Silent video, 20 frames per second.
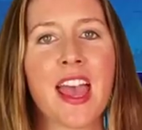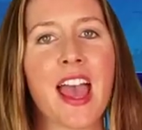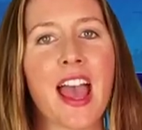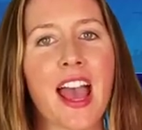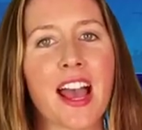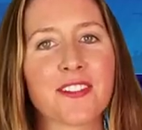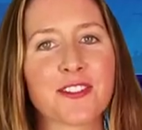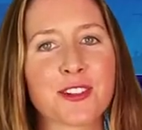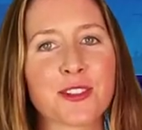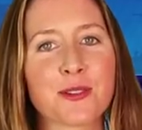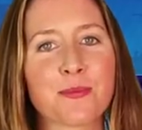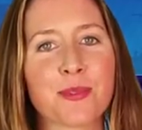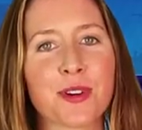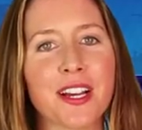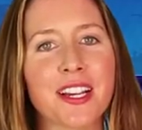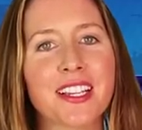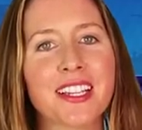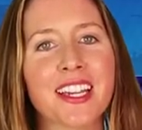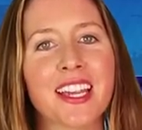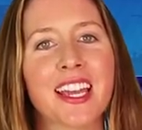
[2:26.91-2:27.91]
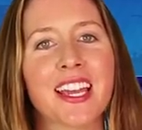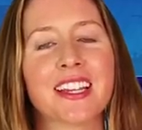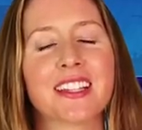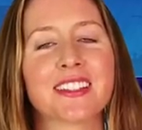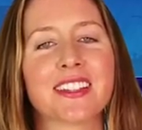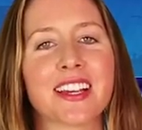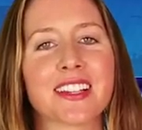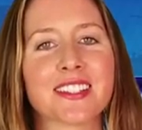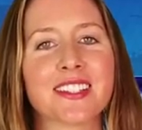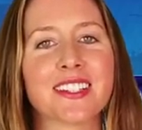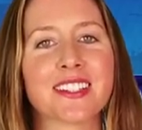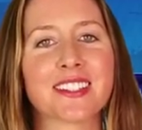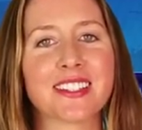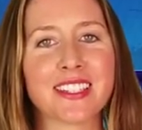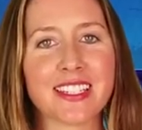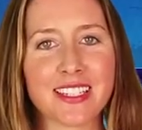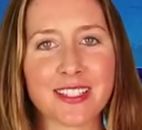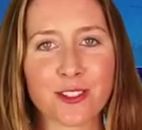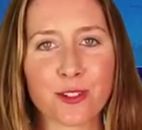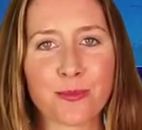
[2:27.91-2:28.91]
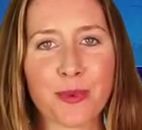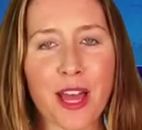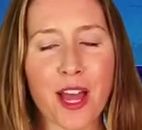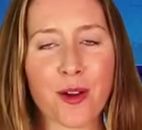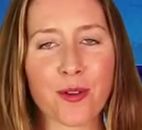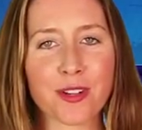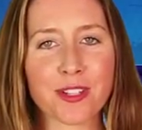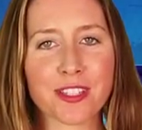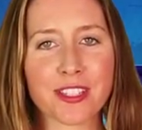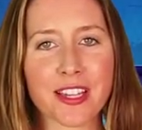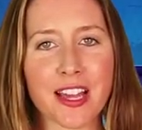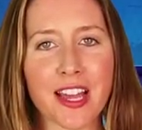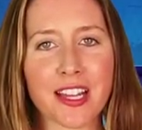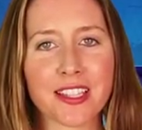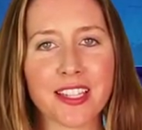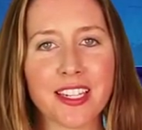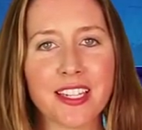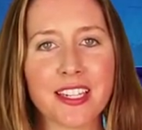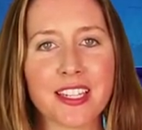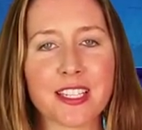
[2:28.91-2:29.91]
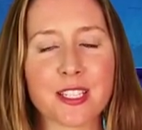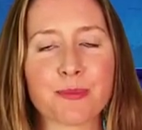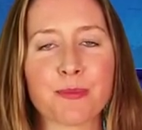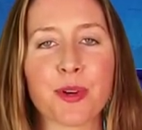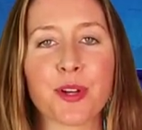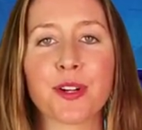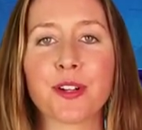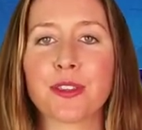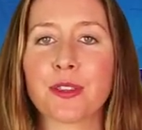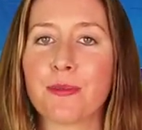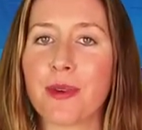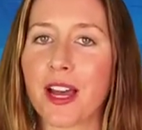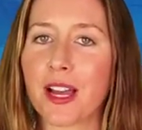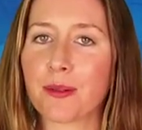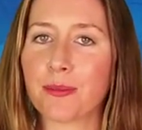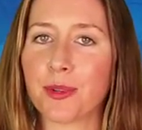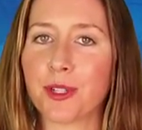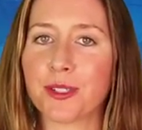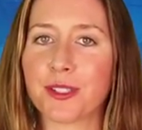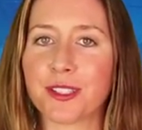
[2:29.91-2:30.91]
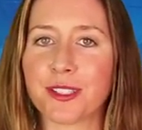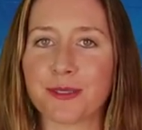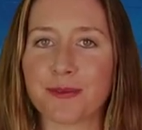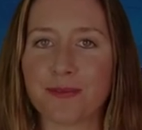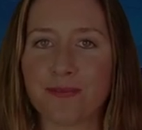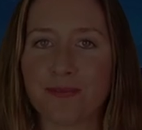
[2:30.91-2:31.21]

After the break, Cessna's diesel powered Skylane is put on the back burner.